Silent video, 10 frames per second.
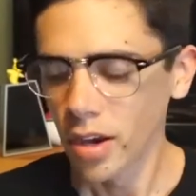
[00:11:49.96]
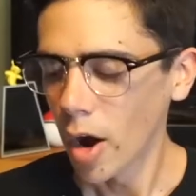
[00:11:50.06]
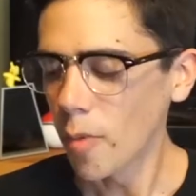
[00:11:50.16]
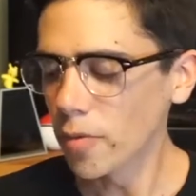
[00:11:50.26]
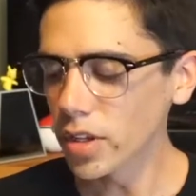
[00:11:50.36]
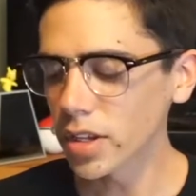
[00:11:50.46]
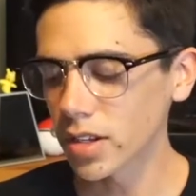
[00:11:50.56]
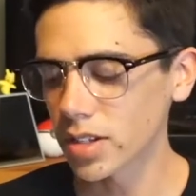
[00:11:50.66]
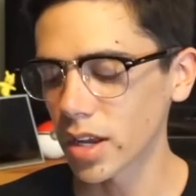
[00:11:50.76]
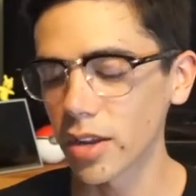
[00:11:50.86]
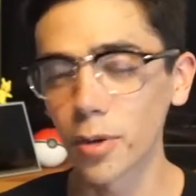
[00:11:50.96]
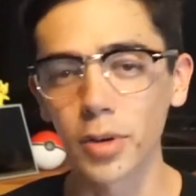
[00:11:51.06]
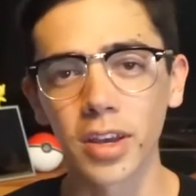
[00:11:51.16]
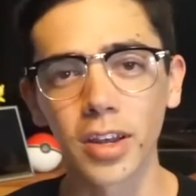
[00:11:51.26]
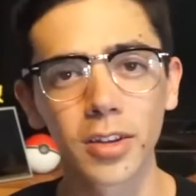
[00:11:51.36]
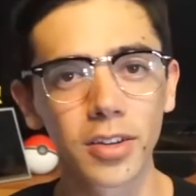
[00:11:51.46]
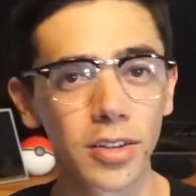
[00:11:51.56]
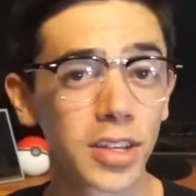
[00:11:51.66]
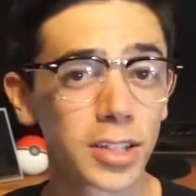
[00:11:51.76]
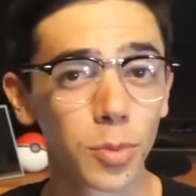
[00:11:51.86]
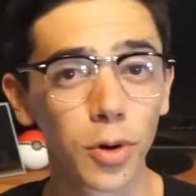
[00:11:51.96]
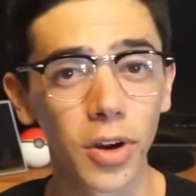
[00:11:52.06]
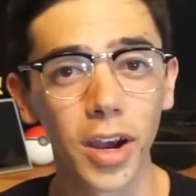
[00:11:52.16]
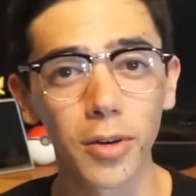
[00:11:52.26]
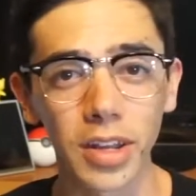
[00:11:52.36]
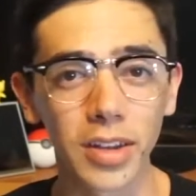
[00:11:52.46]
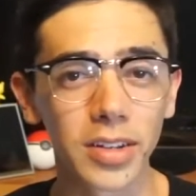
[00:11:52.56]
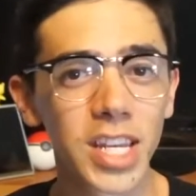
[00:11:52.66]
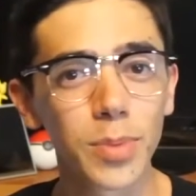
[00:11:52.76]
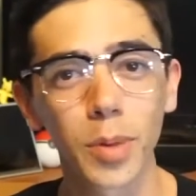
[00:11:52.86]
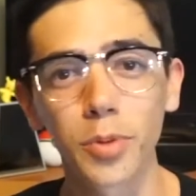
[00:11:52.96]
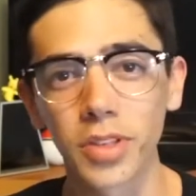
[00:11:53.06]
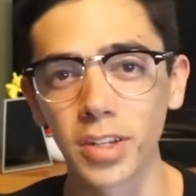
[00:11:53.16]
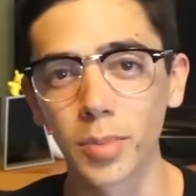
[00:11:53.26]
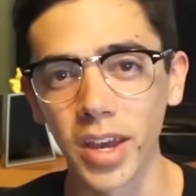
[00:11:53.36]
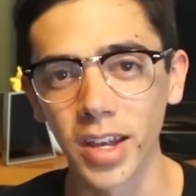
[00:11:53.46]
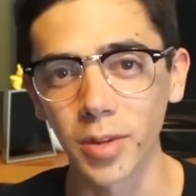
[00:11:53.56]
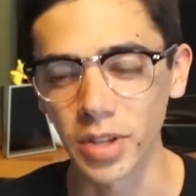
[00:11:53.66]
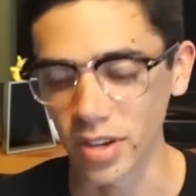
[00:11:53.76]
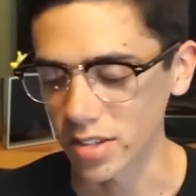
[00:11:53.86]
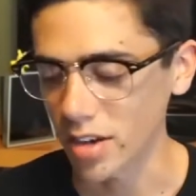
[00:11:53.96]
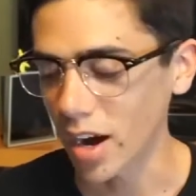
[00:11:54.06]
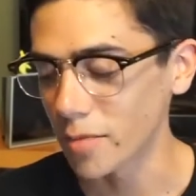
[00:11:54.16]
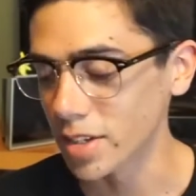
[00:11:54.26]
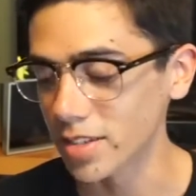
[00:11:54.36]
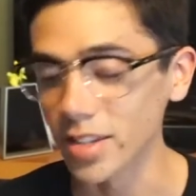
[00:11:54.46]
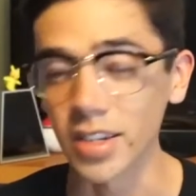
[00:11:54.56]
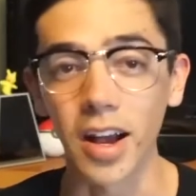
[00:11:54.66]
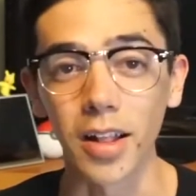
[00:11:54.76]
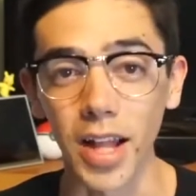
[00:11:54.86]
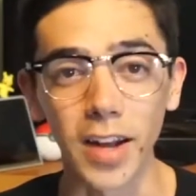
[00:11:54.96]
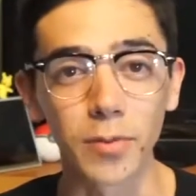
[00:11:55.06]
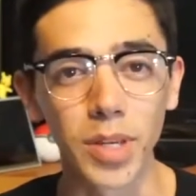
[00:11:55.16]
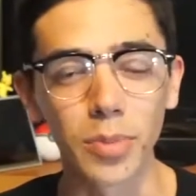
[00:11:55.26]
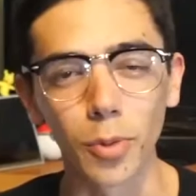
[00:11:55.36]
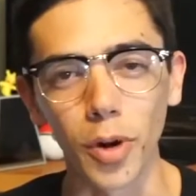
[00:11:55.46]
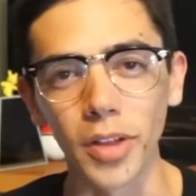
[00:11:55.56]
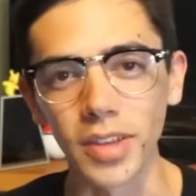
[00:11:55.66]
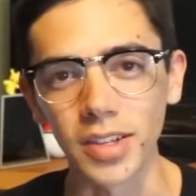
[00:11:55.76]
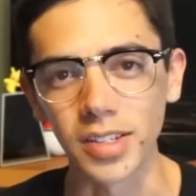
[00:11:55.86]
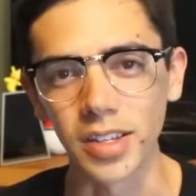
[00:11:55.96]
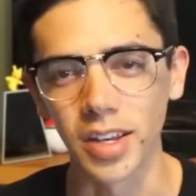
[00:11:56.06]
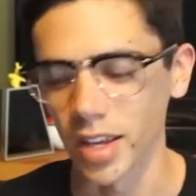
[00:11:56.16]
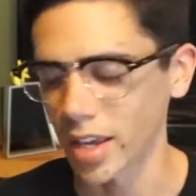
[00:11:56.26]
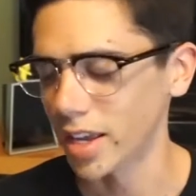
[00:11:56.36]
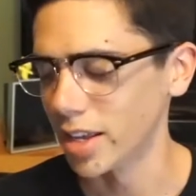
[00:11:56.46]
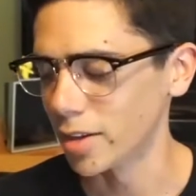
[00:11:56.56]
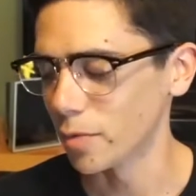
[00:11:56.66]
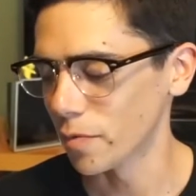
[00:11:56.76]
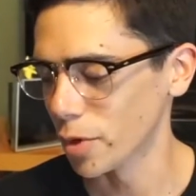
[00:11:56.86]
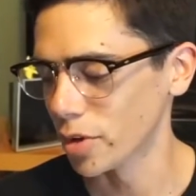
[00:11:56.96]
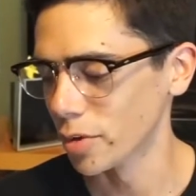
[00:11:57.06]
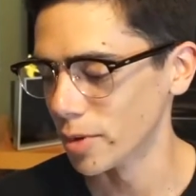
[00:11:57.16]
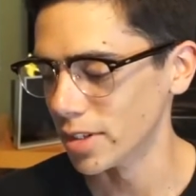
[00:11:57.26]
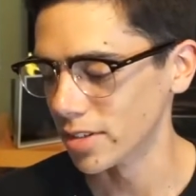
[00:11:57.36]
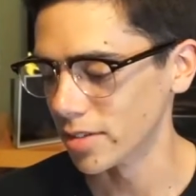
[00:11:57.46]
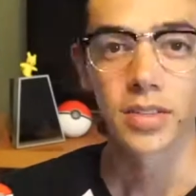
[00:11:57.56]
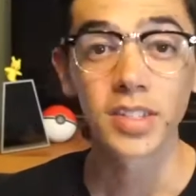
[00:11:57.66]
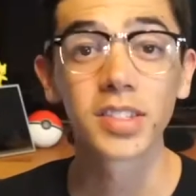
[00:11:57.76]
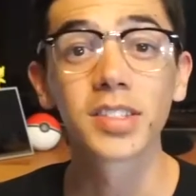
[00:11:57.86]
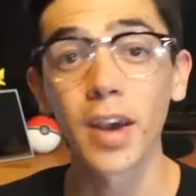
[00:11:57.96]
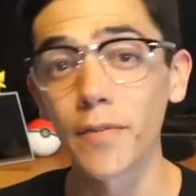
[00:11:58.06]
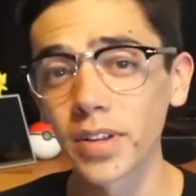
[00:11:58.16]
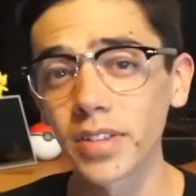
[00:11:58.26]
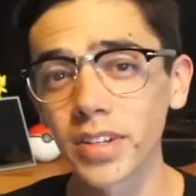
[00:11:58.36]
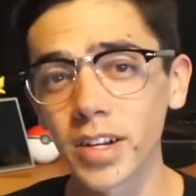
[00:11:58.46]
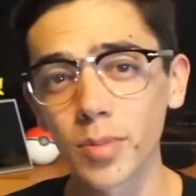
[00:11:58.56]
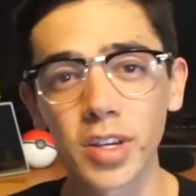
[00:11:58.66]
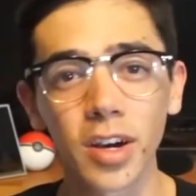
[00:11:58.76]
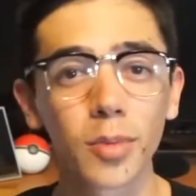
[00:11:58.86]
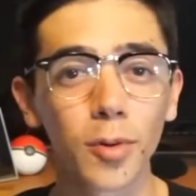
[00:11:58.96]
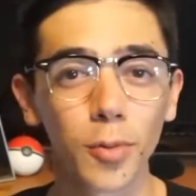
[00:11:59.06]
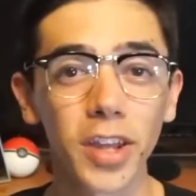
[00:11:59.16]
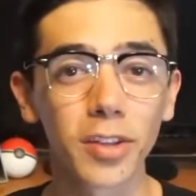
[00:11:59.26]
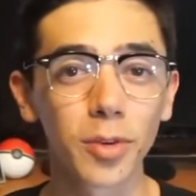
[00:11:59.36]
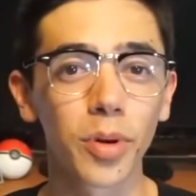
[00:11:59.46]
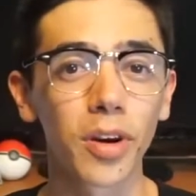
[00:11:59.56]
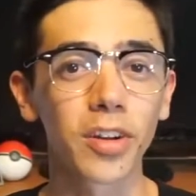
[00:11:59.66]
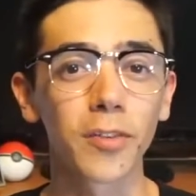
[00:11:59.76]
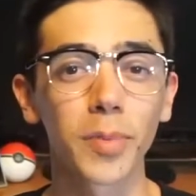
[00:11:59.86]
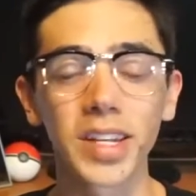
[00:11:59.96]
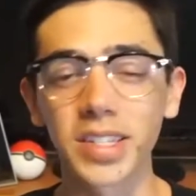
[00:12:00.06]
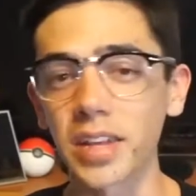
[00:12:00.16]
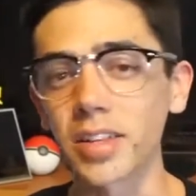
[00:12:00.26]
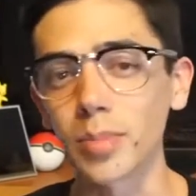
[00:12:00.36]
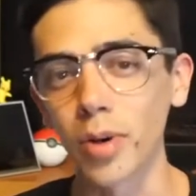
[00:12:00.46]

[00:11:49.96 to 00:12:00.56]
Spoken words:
Hopefully Nintendo can get some more out and keep up with the demand, because obviously a lot of people want this, and for good reason. This is definitely going to become a regular part of my daily